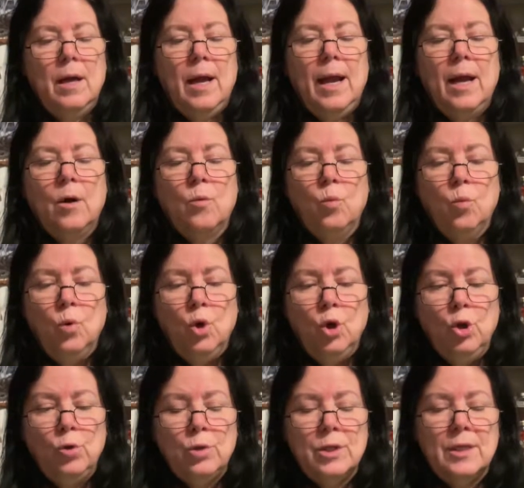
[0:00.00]
and
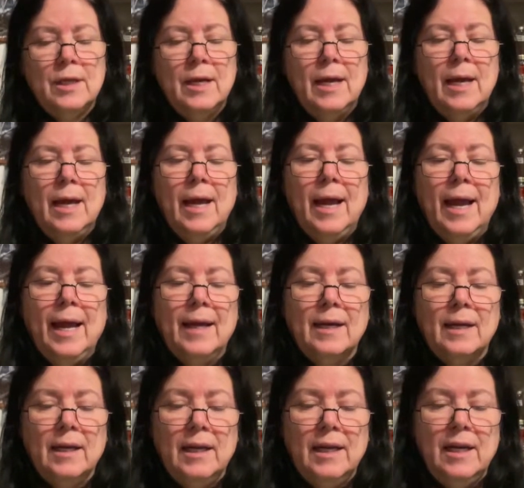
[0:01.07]
root and
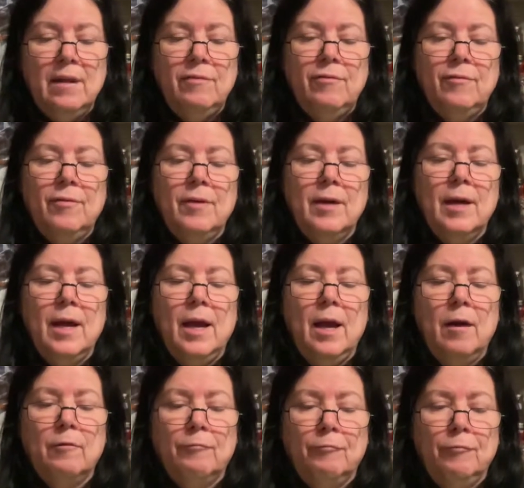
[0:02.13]
leaf
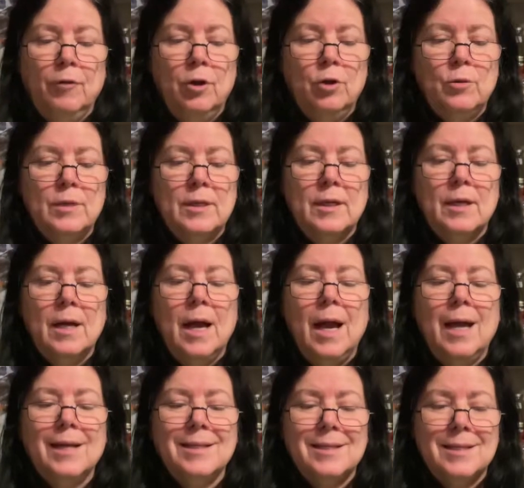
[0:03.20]
and fruit
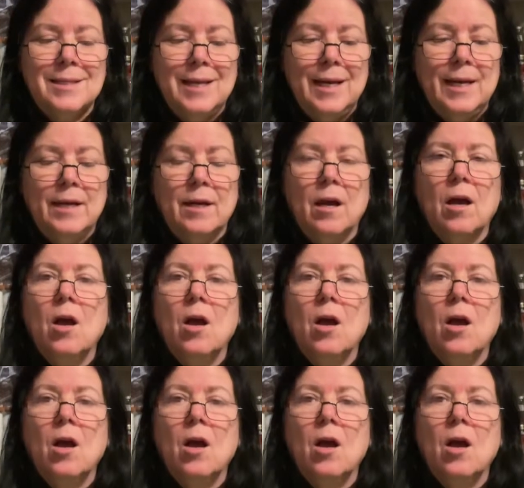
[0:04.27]
and seed.